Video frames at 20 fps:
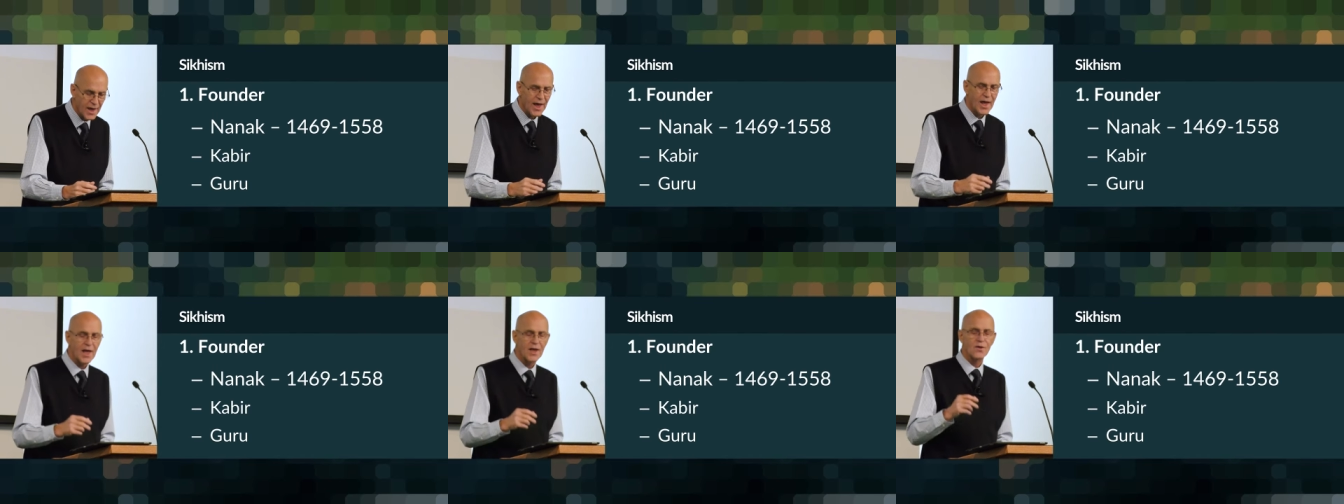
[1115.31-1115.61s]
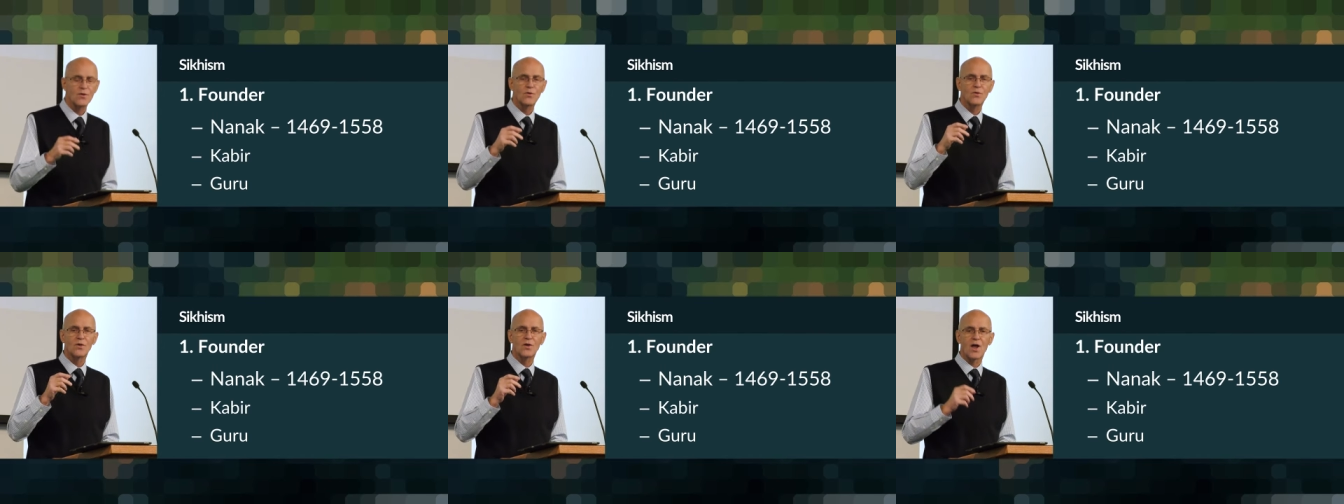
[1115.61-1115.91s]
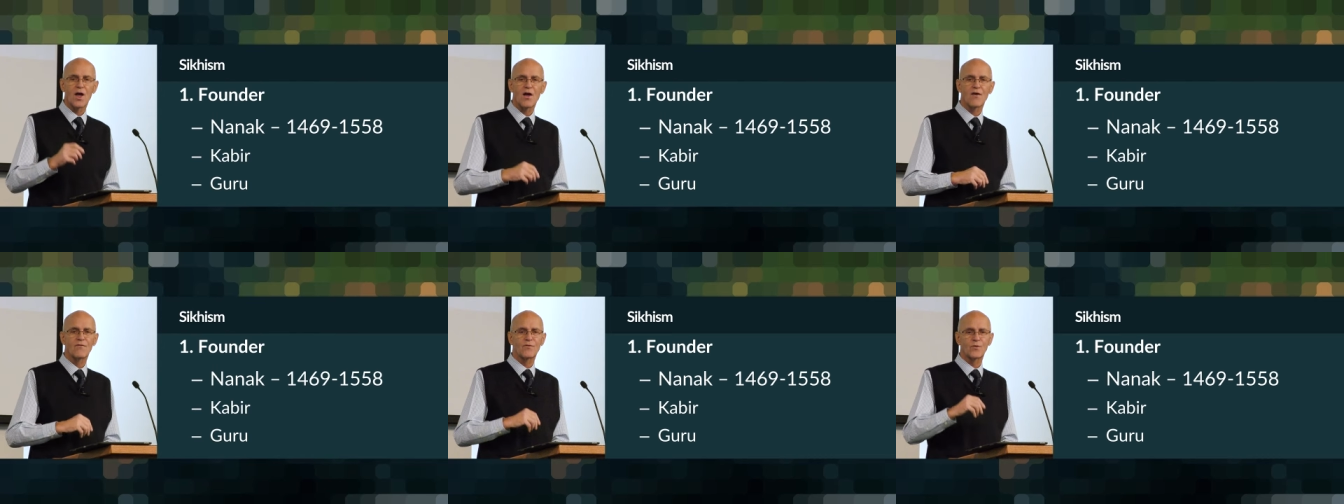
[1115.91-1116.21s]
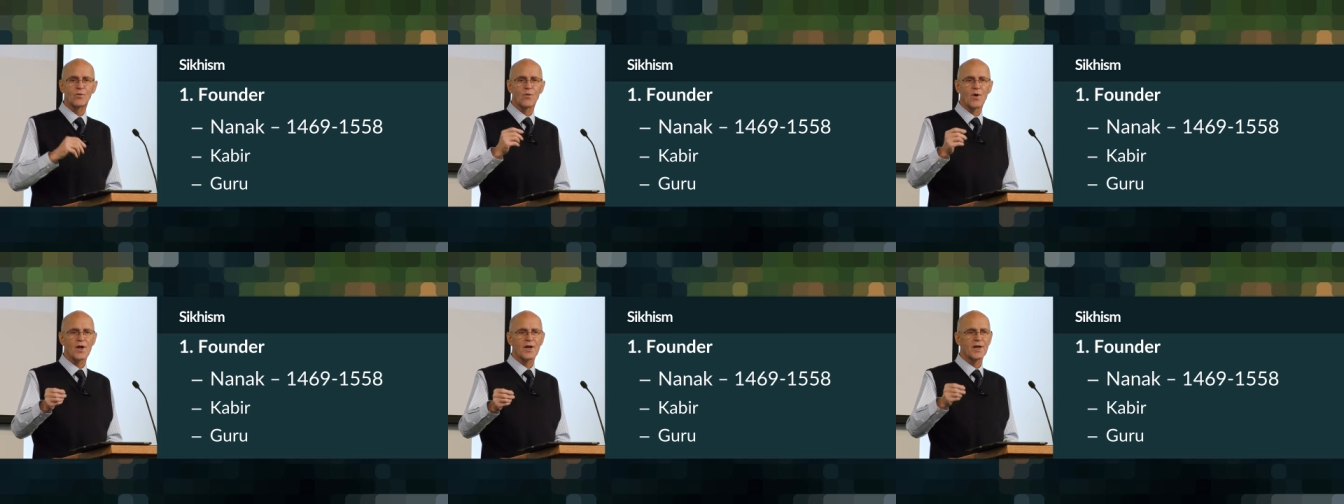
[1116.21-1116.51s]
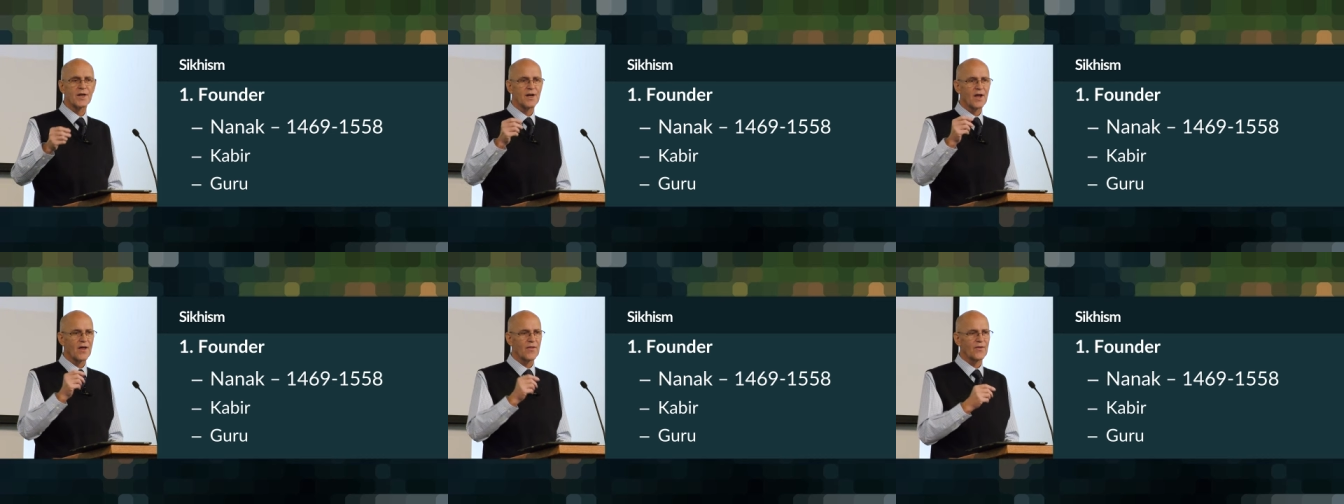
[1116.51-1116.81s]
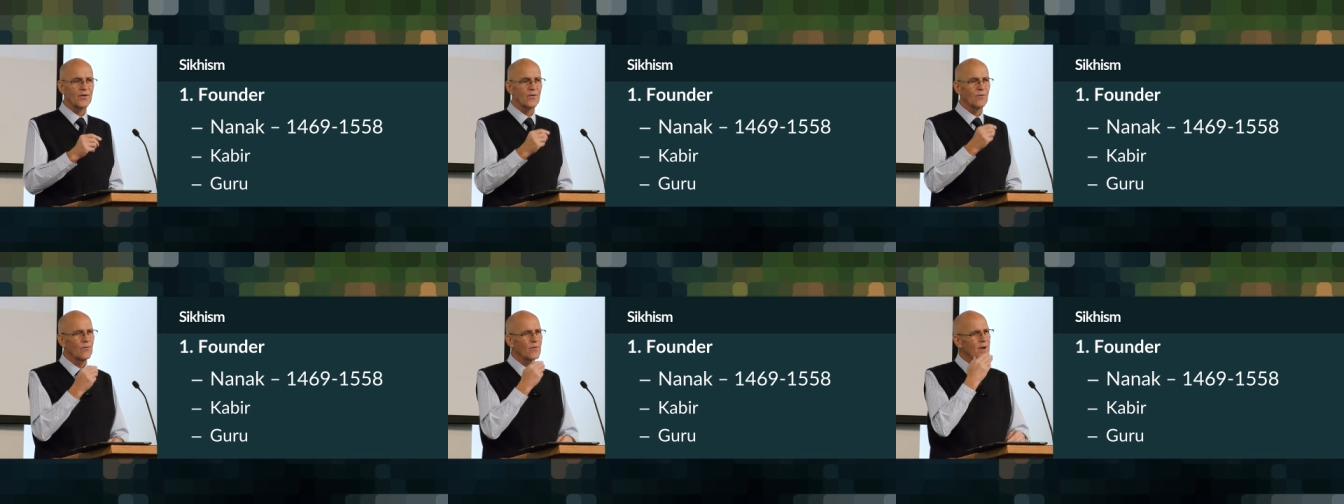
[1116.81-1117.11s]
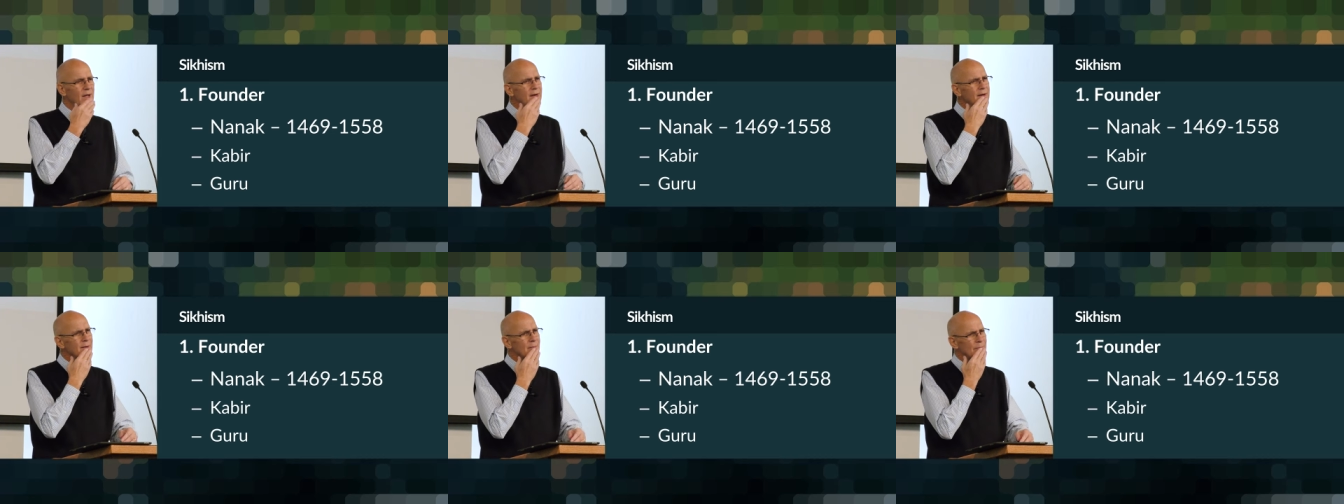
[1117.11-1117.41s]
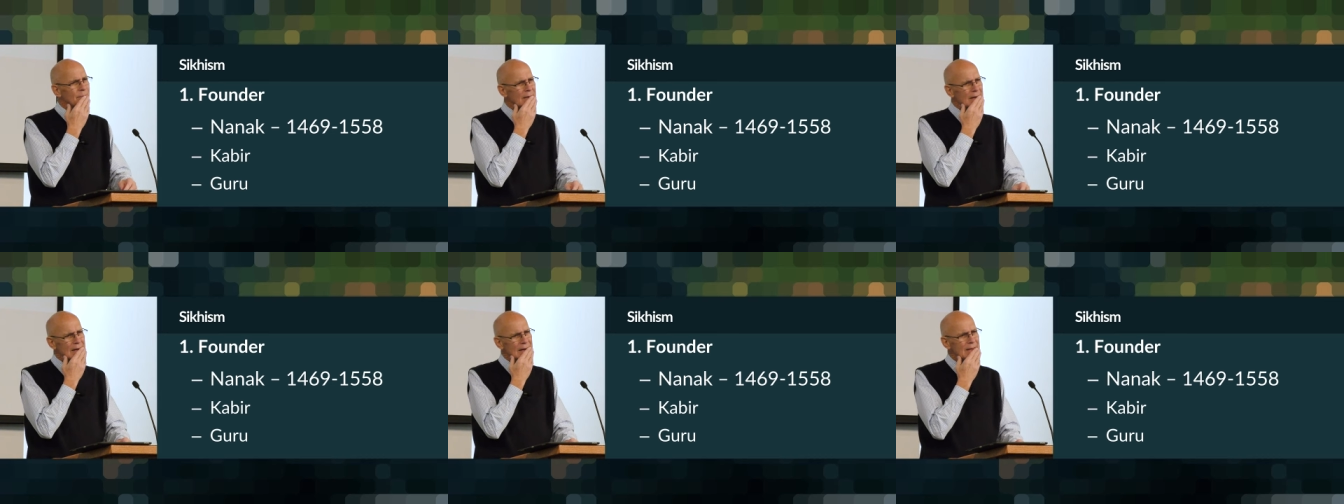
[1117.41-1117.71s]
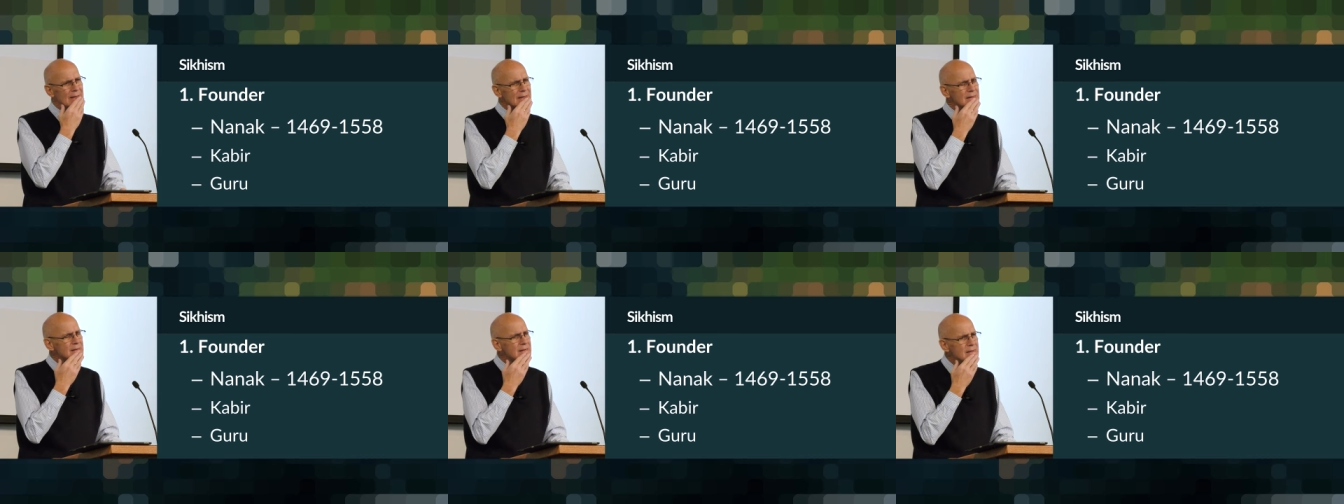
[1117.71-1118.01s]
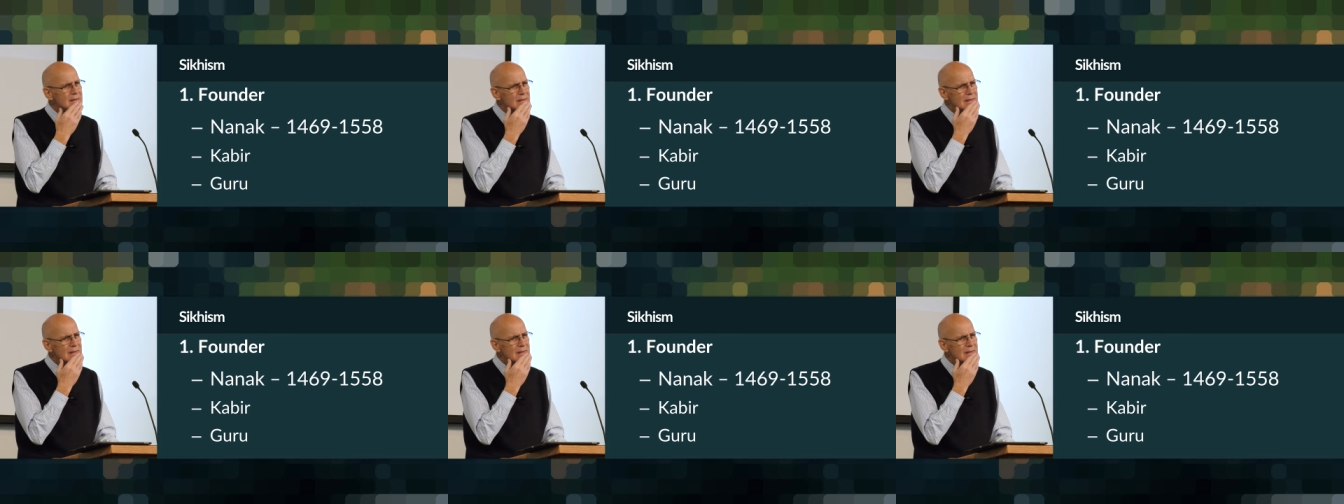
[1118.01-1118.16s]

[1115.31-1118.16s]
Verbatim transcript: and who loved one another. Wait a minute.